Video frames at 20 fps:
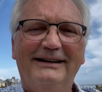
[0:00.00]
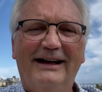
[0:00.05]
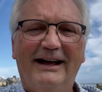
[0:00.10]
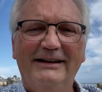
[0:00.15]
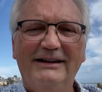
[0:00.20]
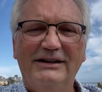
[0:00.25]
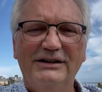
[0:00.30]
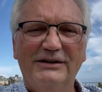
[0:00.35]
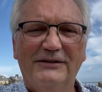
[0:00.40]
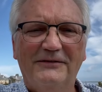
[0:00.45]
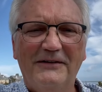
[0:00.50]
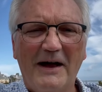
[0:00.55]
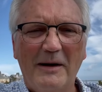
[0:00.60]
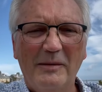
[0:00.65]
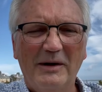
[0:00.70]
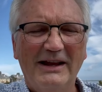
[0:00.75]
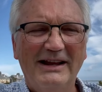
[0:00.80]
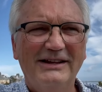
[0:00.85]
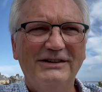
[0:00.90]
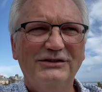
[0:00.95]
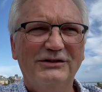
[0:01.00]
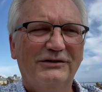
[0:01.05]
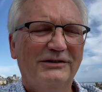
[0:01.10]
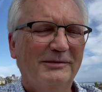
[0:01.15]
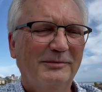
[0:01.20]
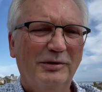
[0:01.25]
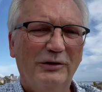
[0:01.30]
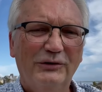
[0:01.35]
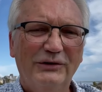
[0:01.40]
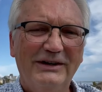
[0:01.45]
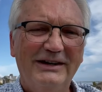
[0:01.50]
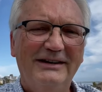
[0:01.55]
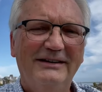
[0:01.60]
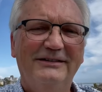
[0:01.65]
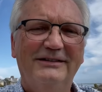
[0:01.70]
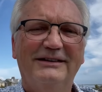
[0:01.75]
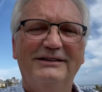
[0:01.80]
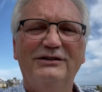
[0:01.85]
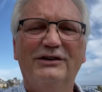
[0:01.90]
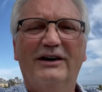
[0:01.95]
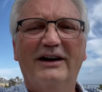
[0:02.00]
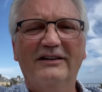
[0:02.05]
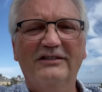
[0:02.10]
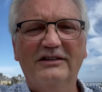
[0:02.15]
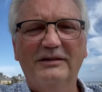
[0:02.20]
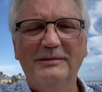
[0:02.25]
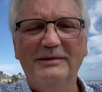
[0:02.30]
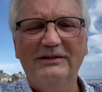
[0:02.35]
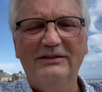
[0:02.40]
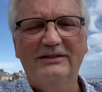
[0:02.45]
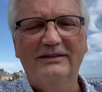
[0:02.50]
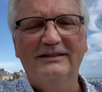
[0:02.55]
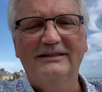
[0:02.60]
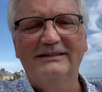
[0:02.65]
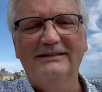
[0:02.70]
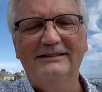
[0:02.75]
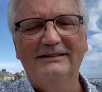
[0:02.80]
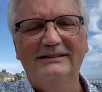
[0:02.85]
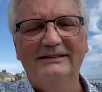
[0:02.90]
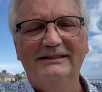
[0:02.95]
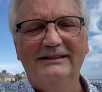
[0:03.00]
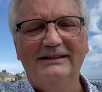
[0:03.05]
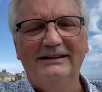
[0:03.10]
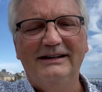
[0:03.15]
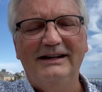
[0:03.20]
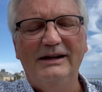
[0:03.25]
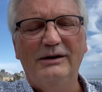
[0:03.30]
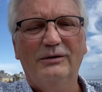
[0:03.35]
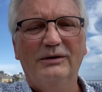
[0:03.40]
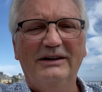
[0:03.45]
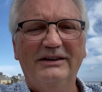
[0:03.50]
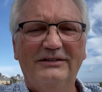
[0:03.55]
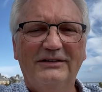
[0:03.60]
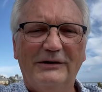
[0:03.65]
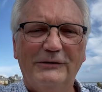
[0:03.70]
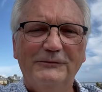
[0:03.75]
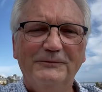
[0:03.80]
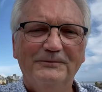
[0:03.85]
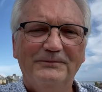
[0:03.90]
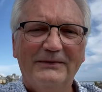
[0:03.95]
and that your family and your employees and your customers equally so.